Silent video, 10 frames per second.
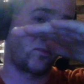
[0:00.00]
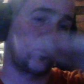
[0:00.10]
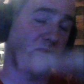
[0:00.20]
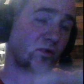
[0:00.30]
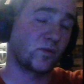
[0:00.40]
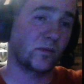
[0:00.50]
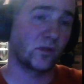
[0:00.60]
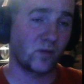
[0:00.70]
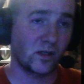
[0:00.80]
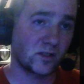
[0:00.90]
pull those people in
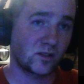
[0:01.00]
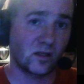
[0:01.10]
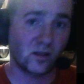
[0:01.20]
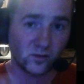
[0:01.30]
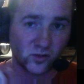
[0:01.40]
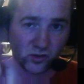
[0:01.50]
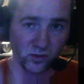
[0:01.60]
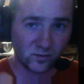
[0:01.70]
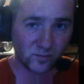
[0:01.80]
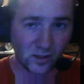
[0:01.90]
the wait list, and then it'll
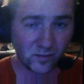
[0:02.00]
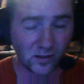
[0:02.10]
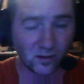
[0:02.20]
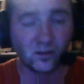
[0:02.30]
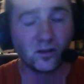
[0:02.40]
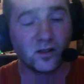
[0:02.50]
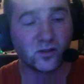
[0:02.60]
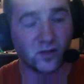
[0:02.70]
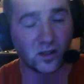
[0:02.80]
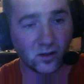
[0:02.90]
shoot them an email
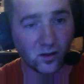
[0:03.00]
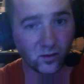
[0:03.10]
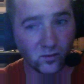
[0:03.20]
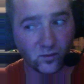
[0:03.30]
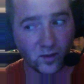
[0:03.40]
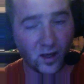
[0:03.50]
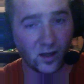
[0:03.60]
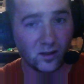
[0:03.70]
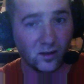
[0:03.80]
so they know that